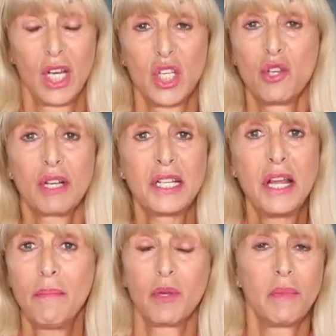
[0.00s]
You can
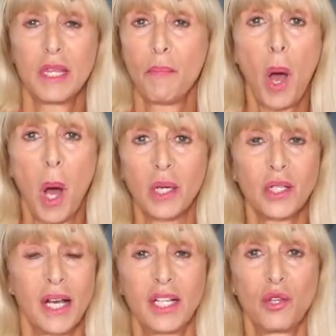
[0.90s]
nip them in the
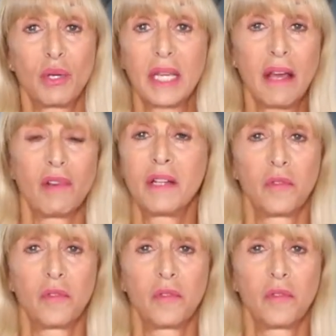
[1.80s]
bud and you can get rid